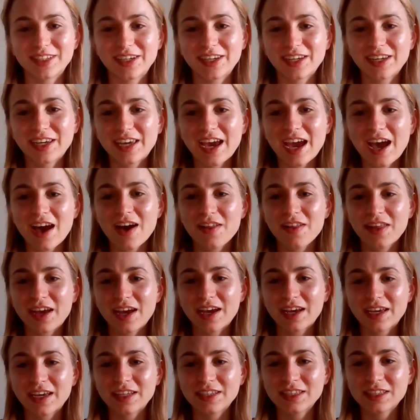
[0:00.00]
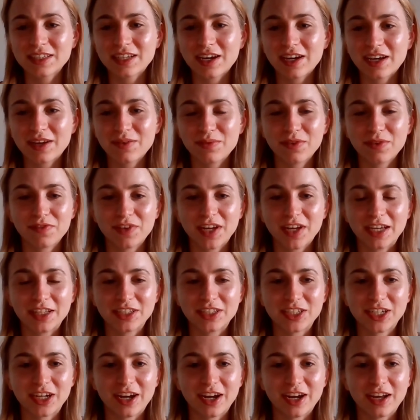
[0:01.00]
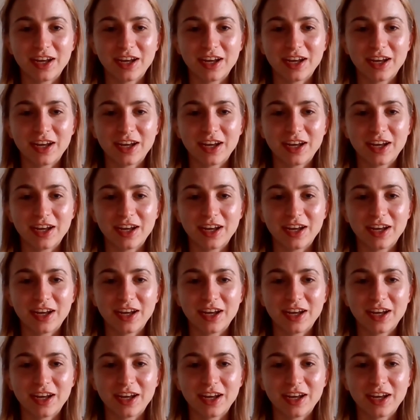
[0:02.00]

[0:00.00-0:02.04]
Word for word: So you can get out there, get stuck in with nature